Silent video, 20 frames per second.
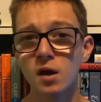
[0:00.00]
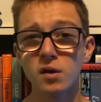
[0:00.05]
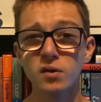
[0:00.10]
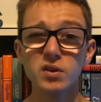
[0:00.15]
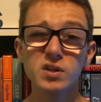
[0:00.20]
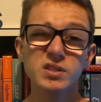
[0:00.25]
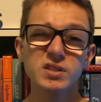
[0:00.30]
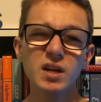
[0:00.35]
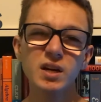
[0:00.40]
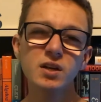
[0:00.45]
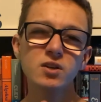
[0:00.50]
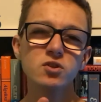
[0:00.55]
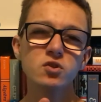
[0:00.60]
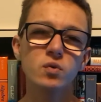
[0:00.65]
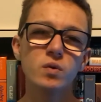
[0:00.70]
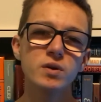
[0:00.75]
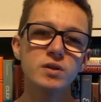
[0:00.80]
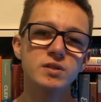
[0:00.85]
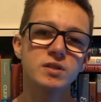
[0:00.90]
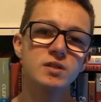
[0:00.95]
The second
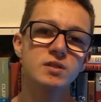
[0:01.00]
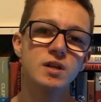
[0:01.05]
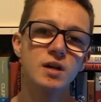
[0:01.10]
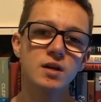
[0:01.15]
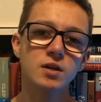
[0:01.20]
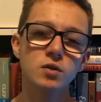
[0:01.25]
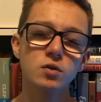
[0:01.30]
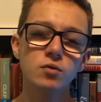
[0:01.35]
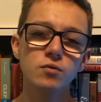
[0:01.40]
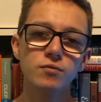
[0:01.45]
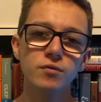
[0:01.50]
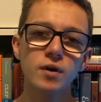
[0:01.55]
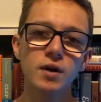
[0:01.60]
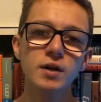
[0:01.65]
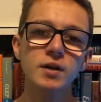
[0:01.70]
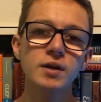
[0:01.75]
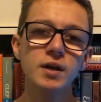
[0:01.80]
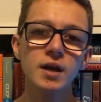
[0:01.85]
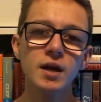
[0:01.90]
choice is that you find